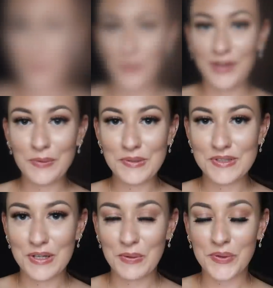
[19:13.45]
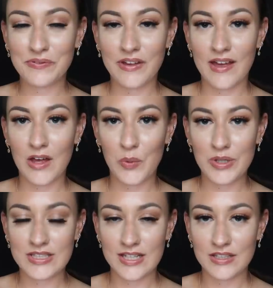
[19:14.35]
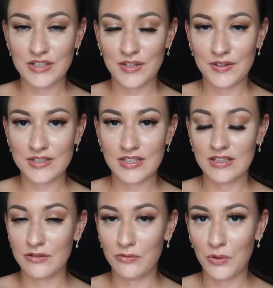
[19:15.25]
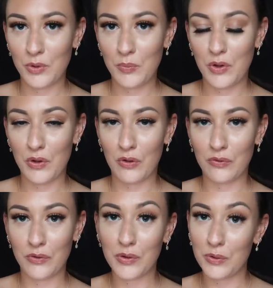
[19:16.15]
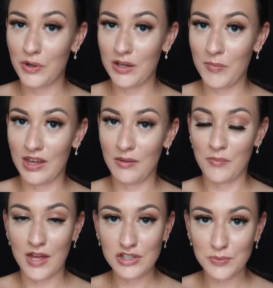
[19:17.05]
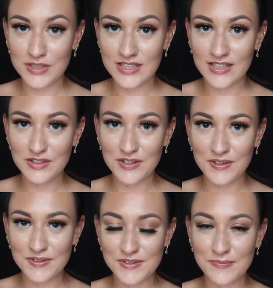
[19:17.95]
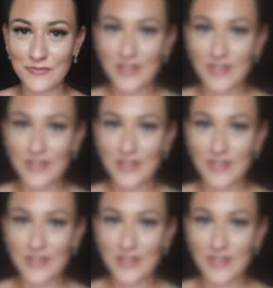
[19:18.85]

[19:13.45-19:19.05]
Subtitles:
We also offer our potatoes in the form of creamy mashed potatoes